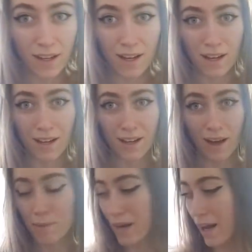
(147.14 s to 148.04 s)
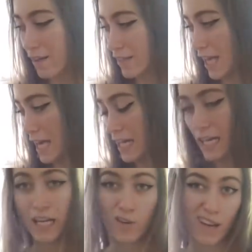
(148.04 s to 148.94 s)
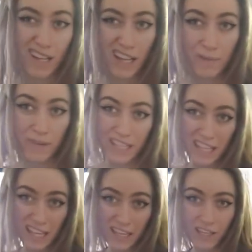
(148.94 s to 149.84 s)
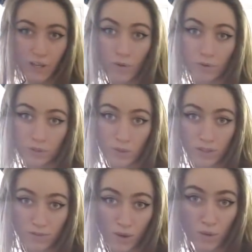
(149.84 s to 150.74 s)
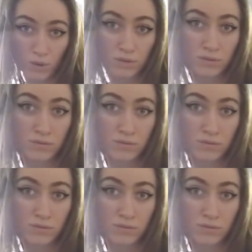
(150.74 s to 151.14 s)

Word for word: Uh, I mean, I have a Canon and I quite like my Canon. Oh, Sony phone?